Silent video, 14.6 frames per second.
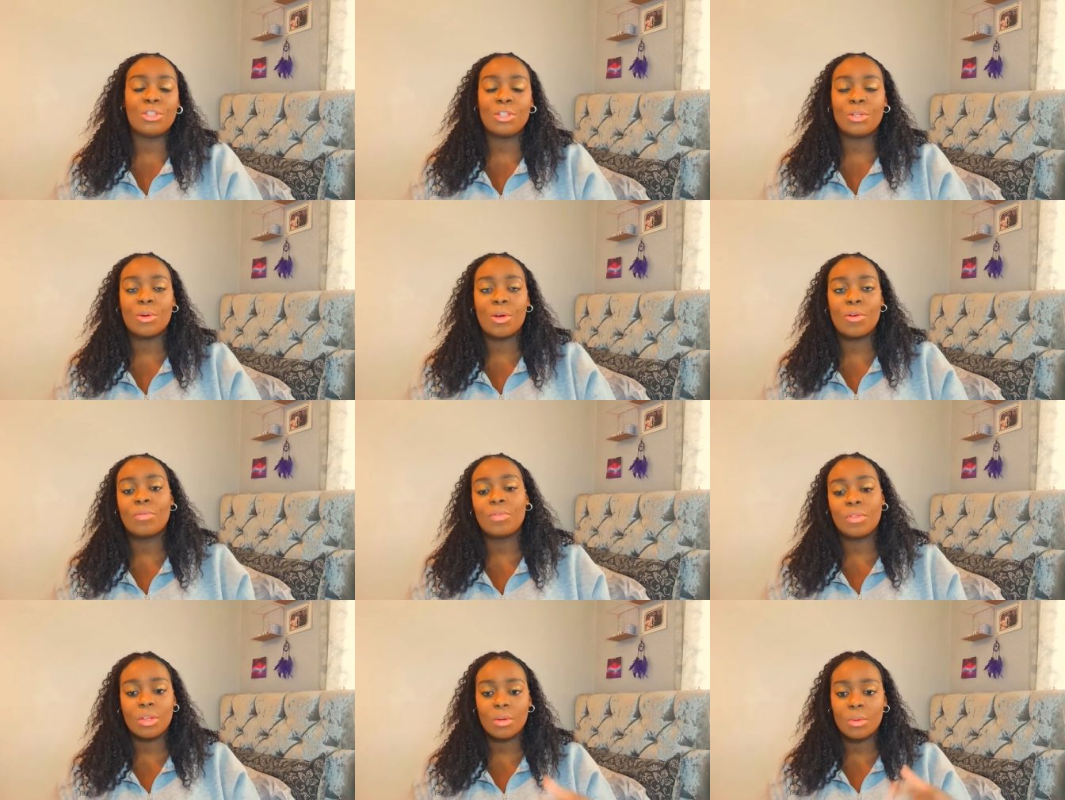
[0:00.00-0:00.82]
do
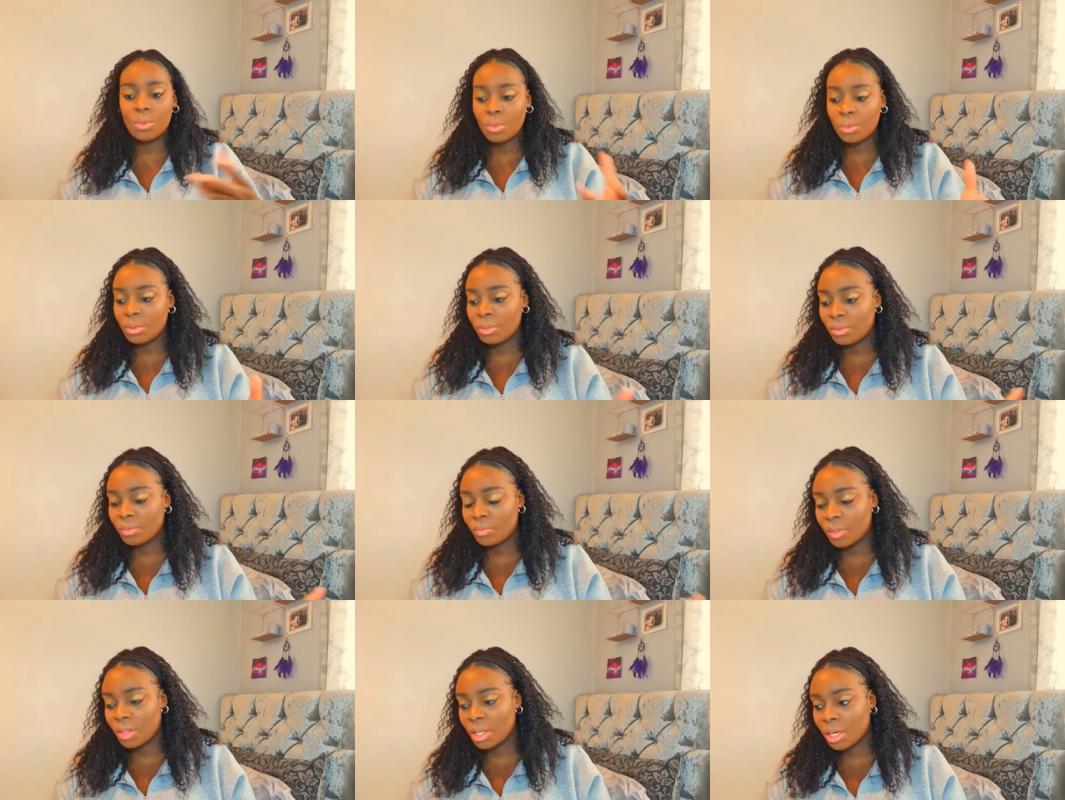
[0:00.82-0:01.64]
over the course
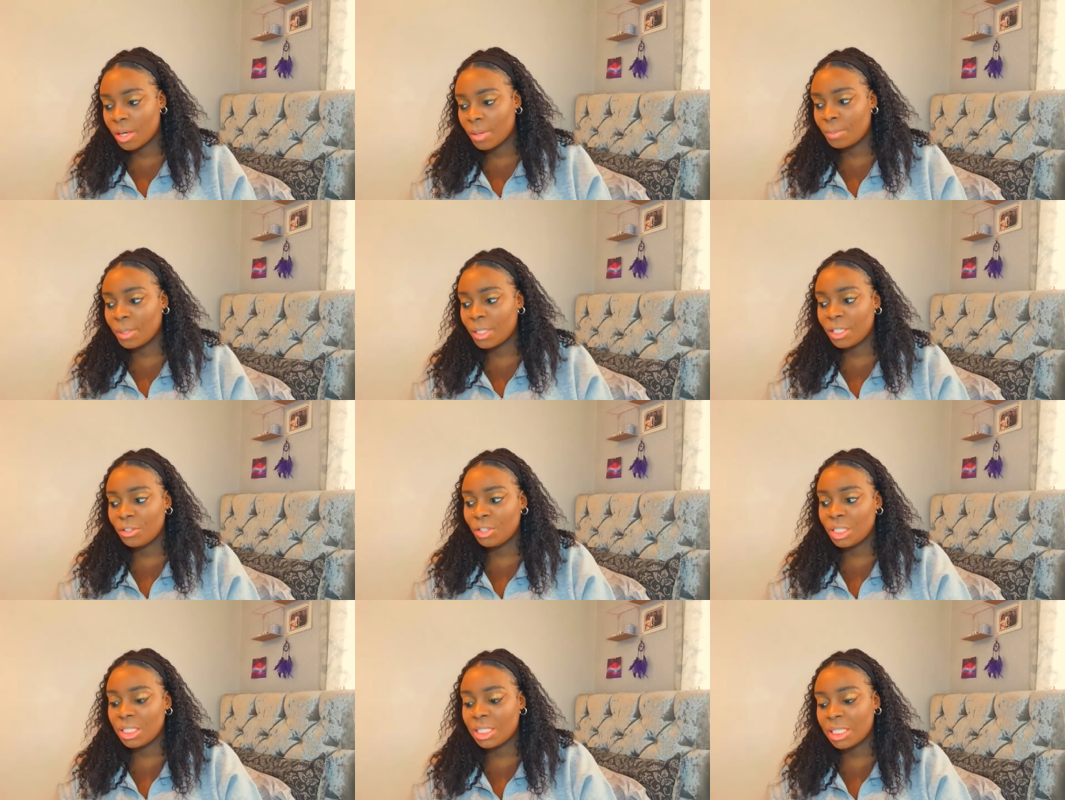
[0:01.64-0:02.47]
of the
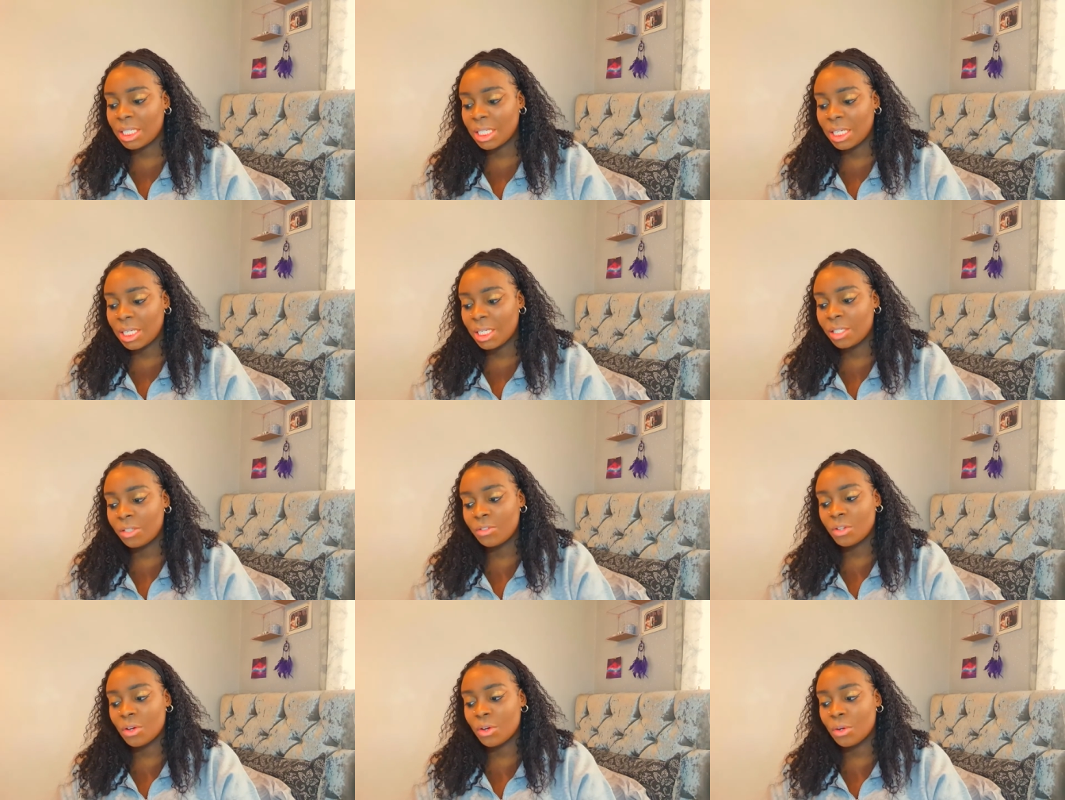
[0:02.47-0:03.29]
Pgce.
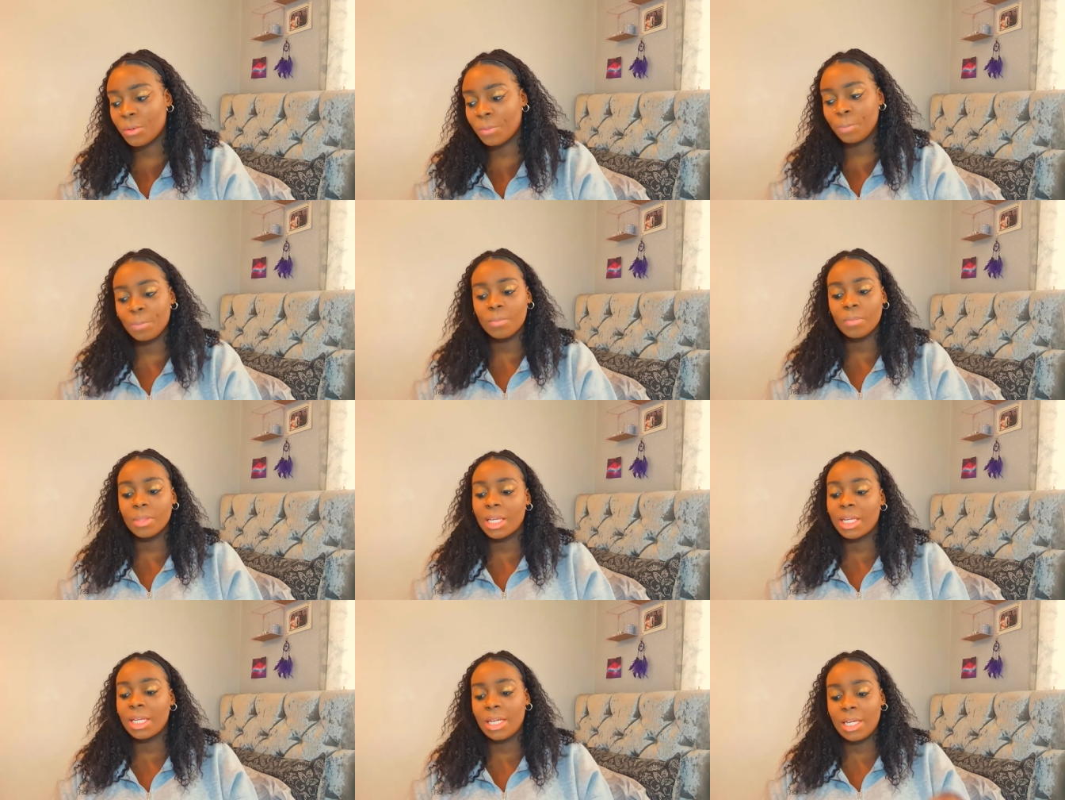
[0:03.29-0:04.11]
So
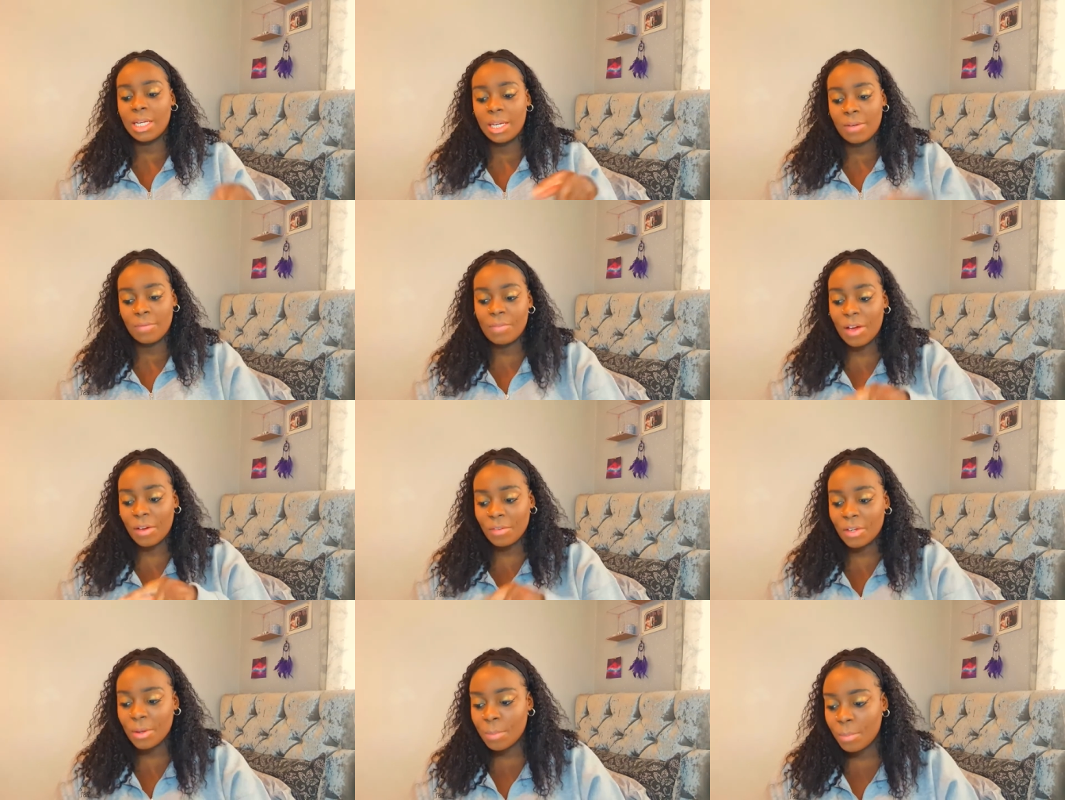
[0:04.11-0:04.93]

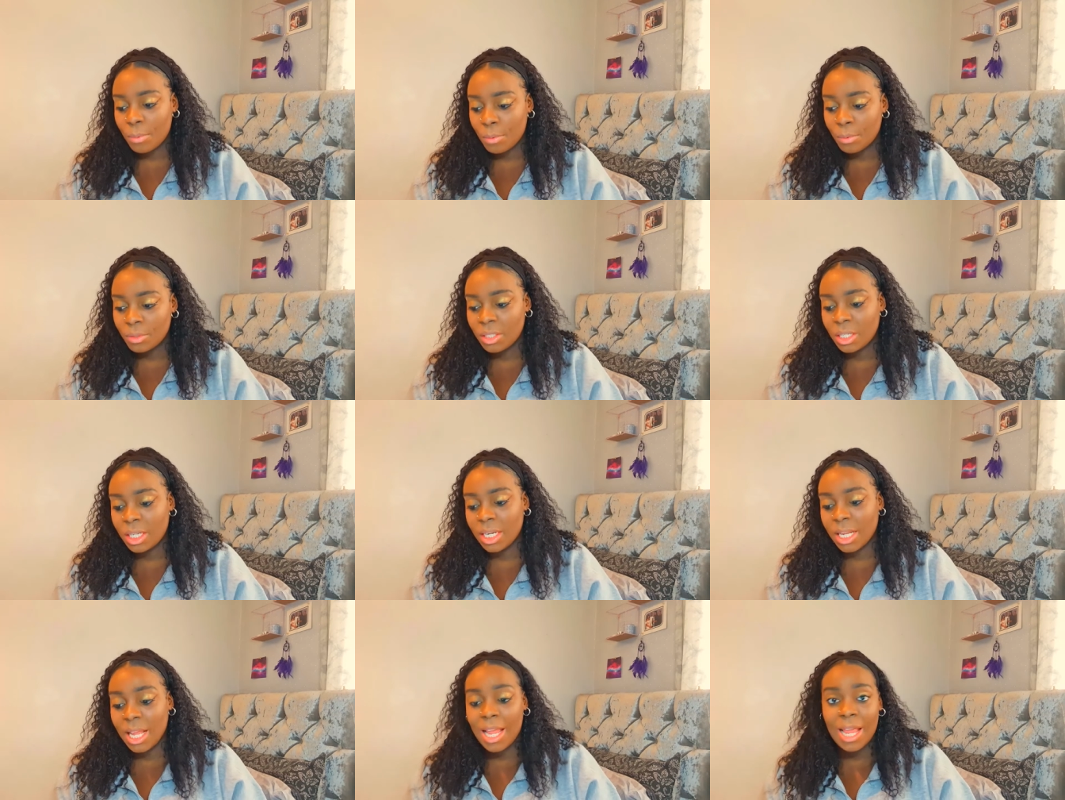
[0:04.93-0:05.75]
very
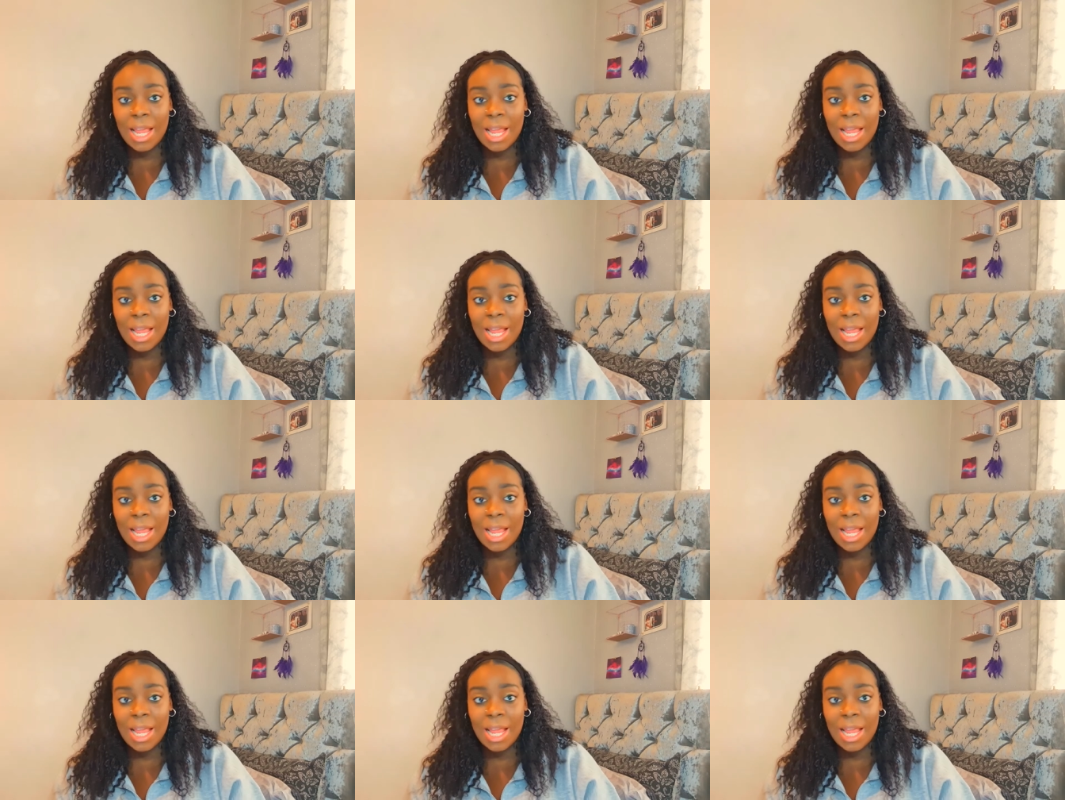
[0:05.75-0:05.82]
important.